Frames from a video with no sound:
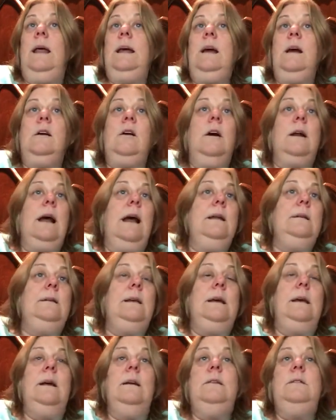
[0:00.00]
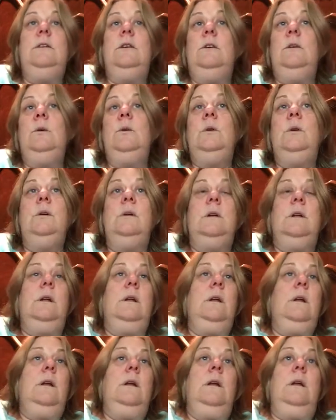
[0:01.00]
like a good idea to,
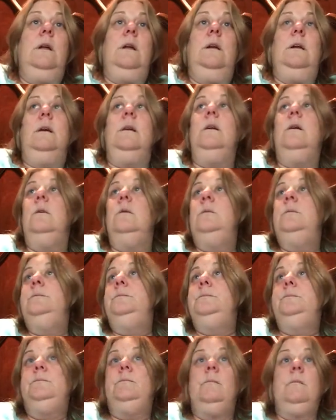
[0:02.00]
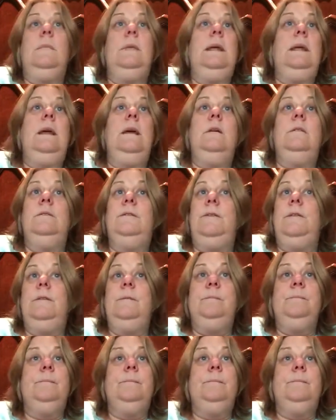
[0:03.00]
you know, give,